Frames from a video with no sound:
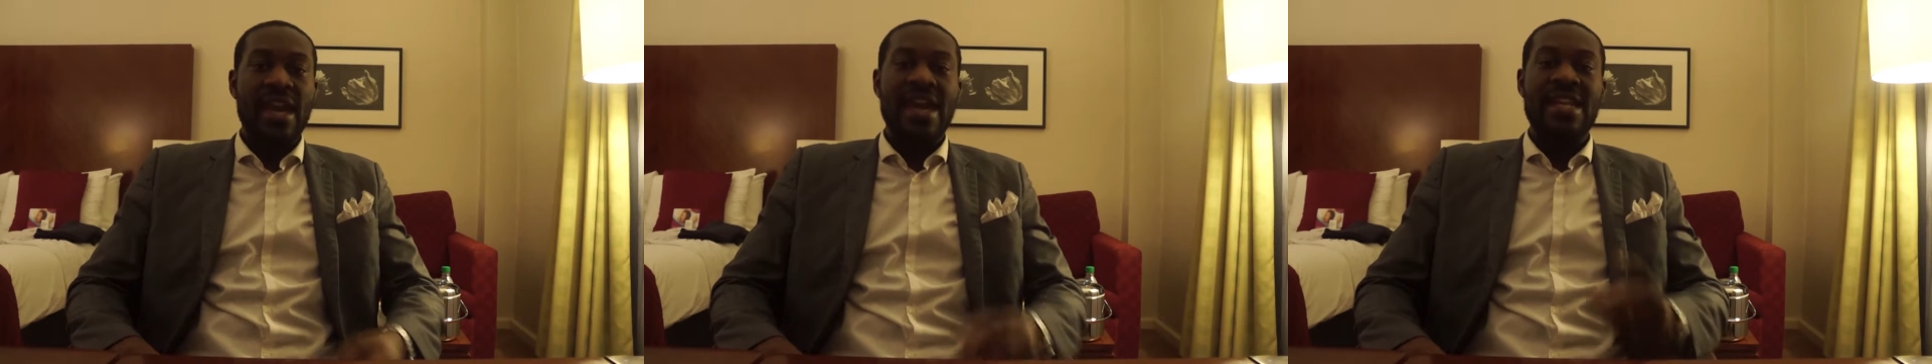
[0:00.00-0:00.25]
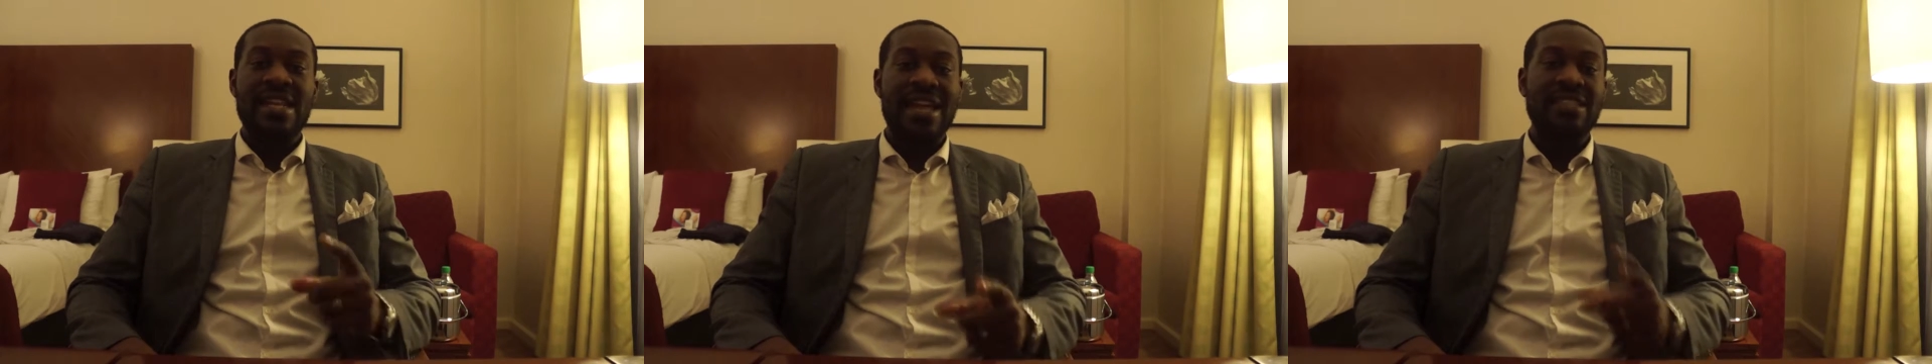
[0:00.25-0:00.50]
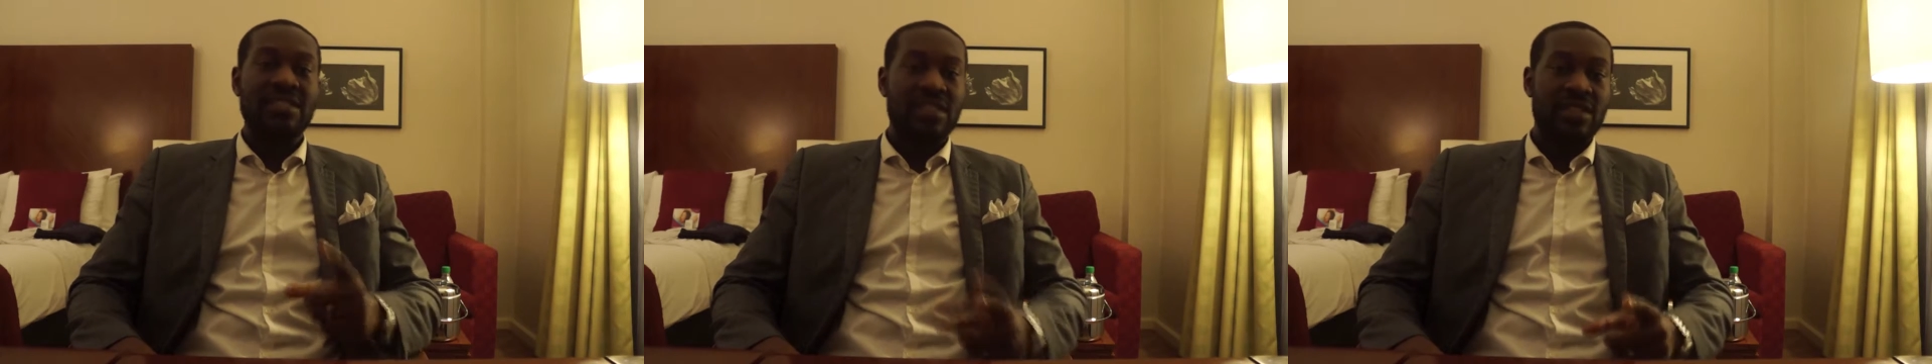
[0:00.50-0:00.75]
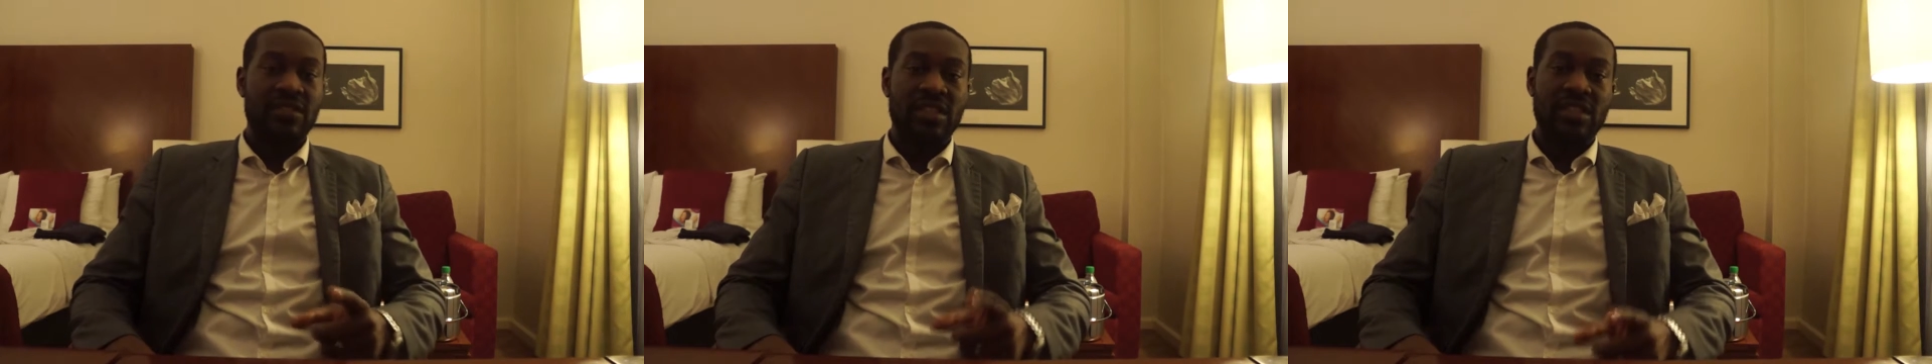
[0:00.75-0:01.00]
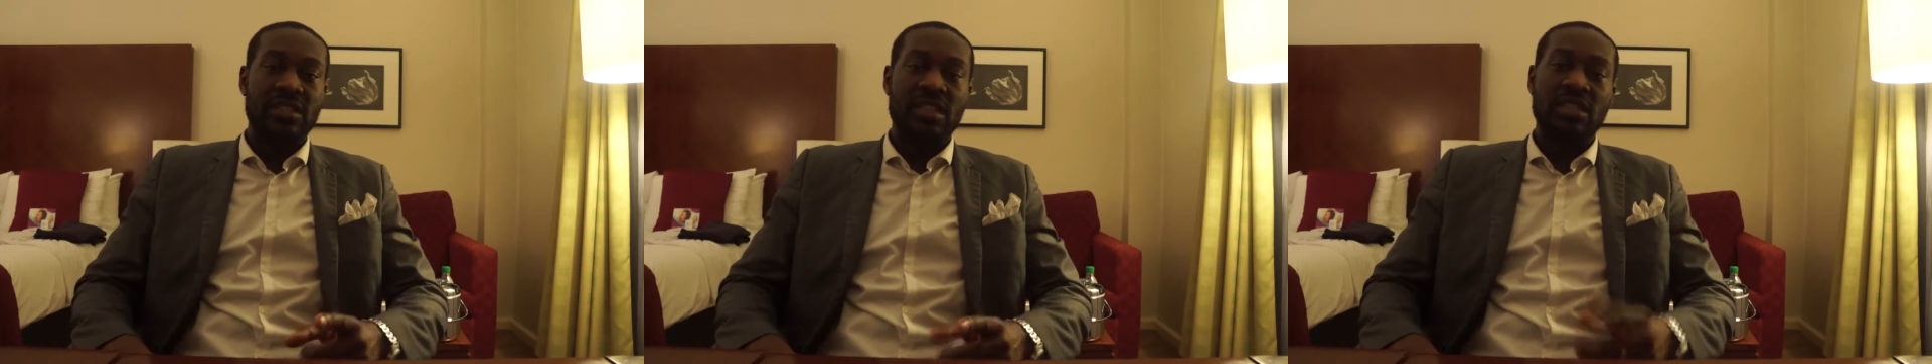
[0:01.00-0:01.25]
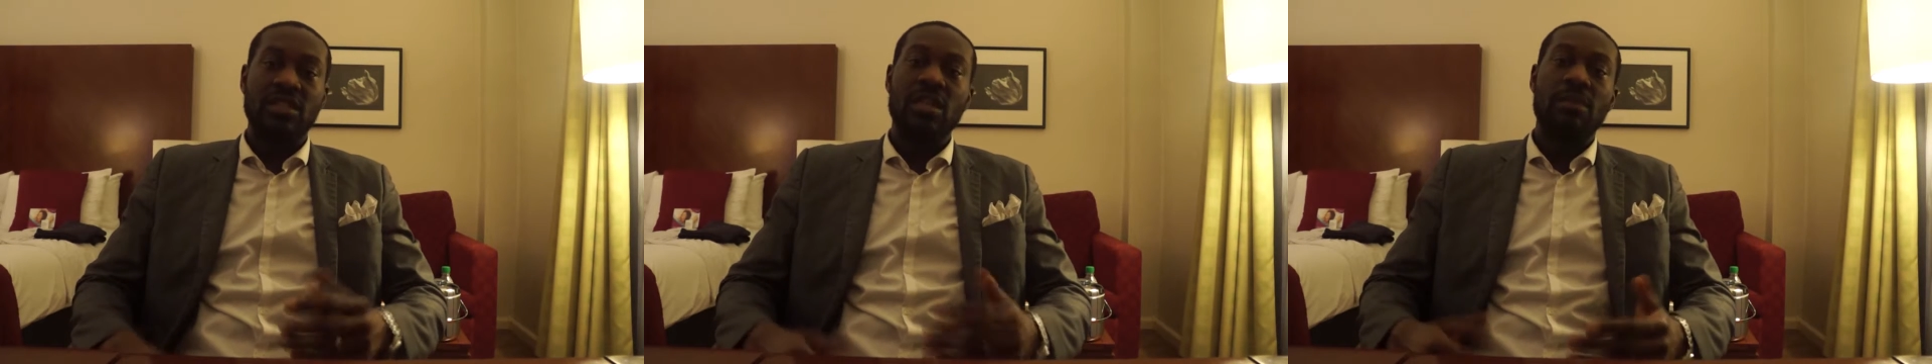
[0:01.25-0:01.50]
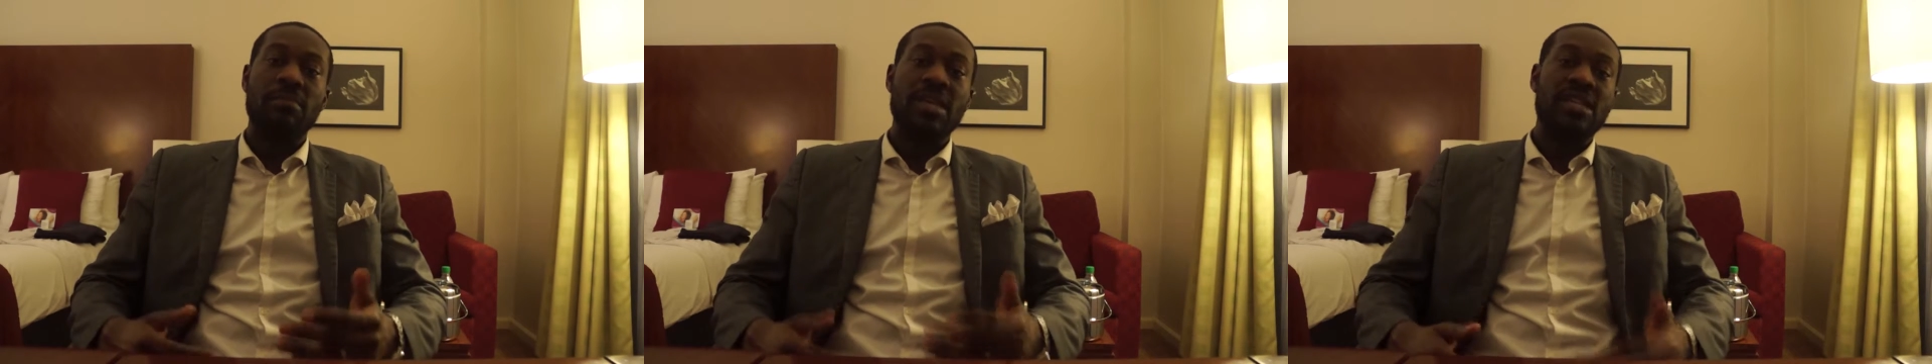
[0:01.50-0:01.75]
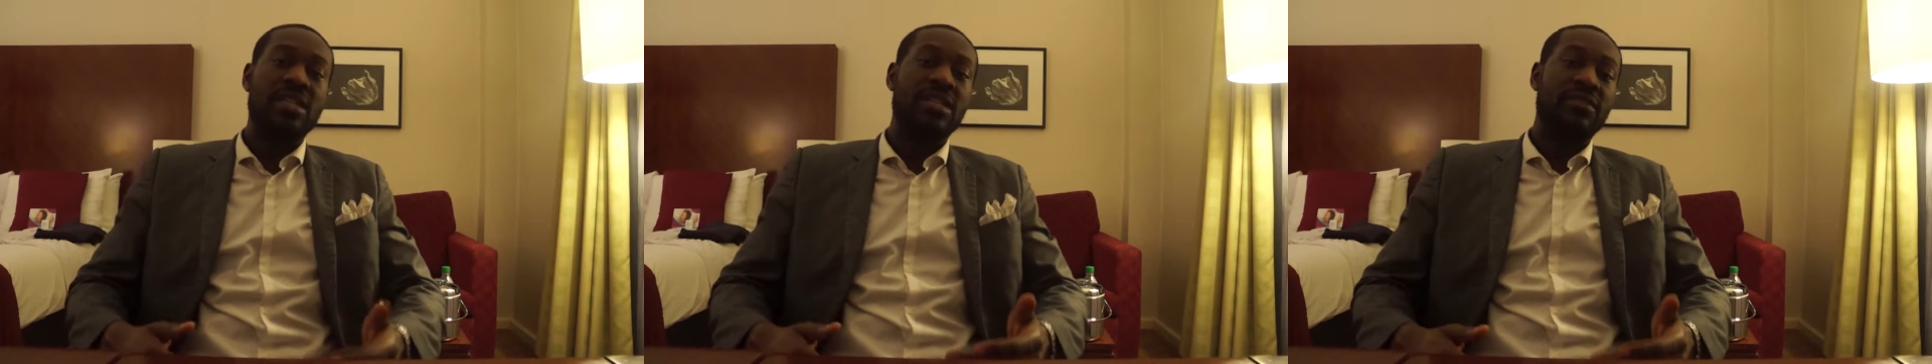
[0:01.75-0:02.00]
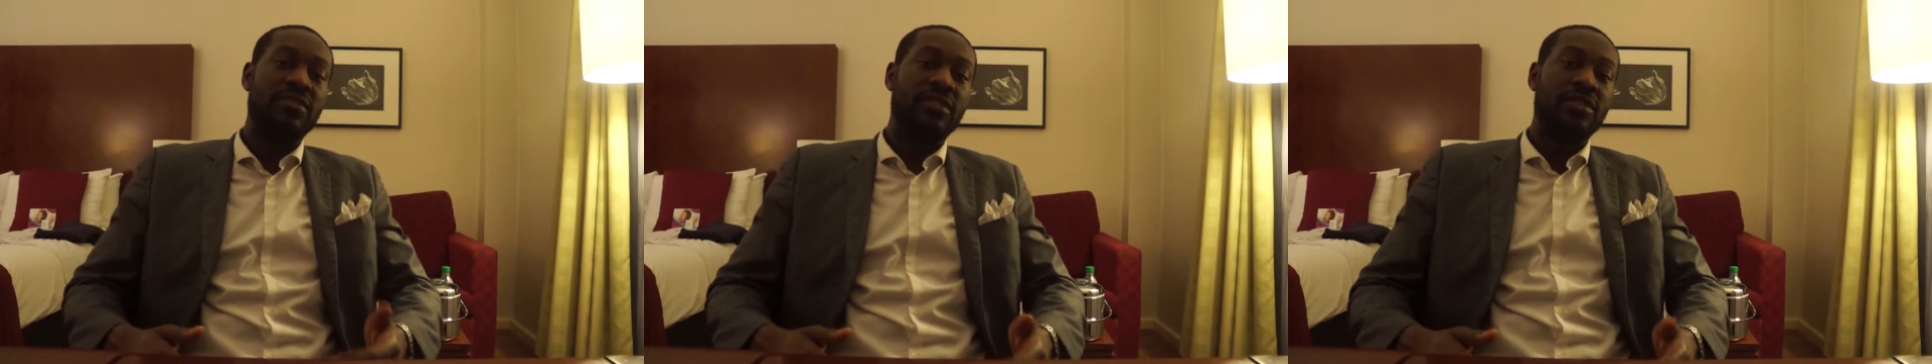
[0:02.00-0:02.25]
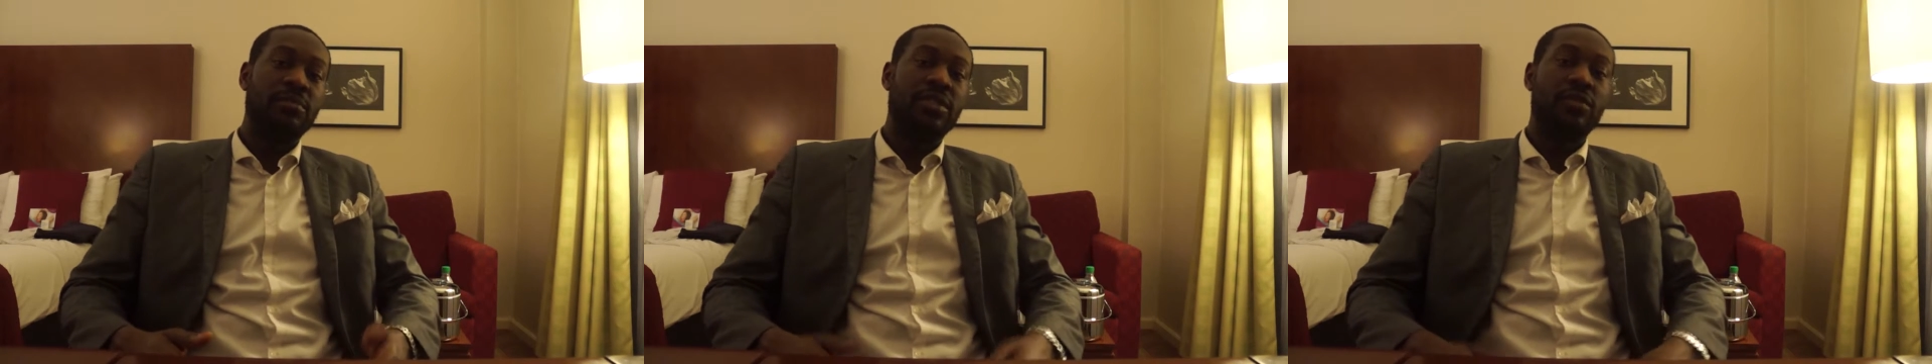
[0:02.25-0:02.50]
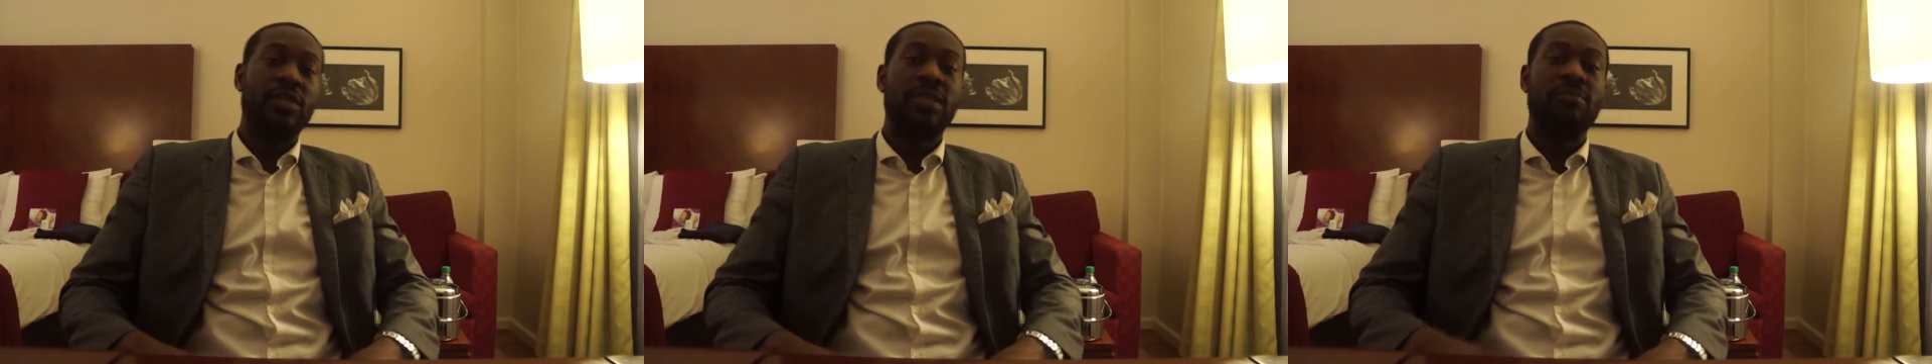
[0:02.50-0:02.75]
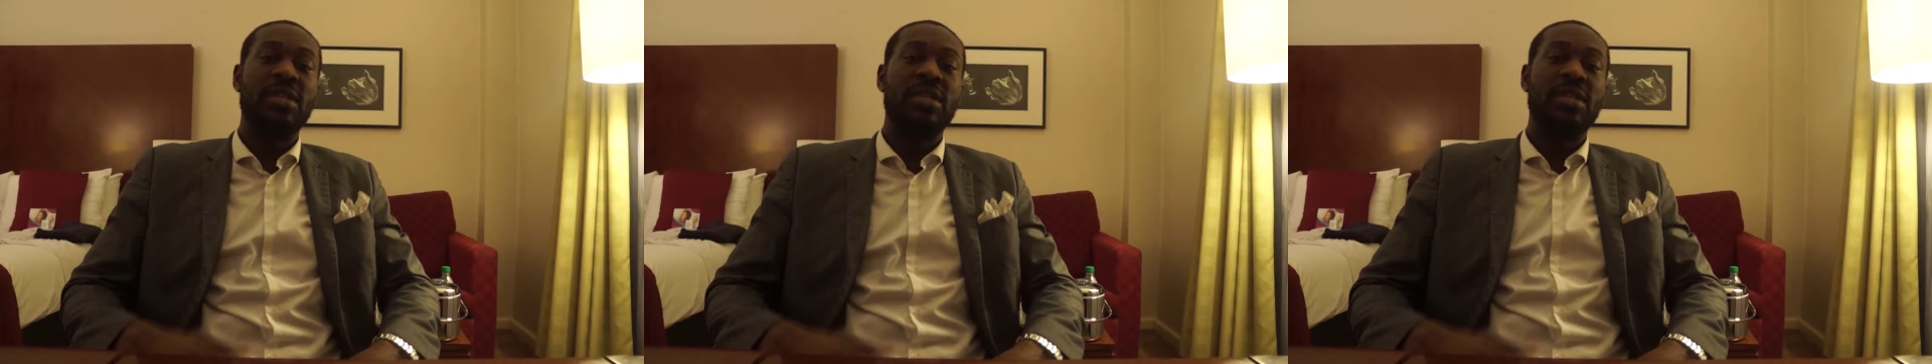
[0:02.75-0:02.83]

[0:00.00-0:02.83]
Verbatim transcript: And that service is going to be the difference between